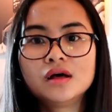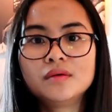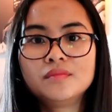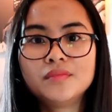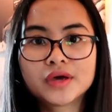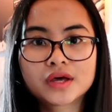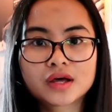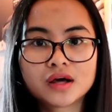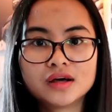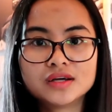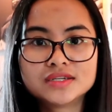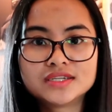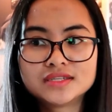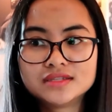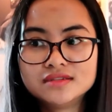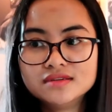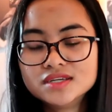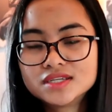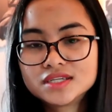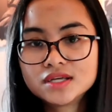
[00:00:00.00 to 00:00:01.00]

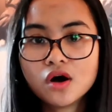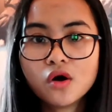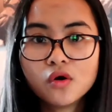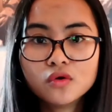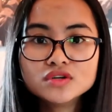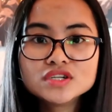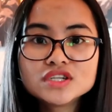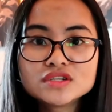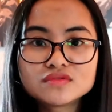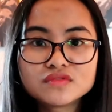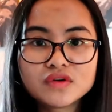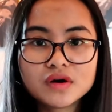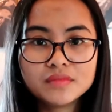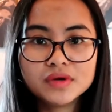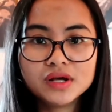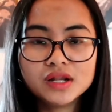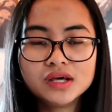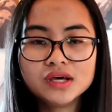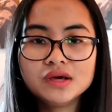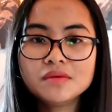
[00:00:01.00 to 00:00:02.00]
because this host
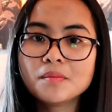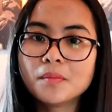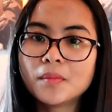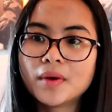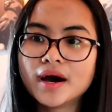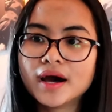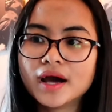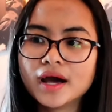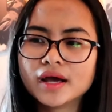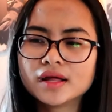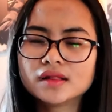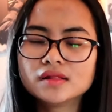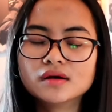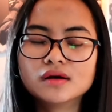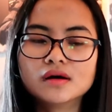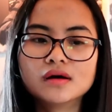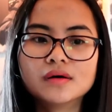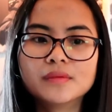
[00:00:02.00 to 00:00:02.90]
family might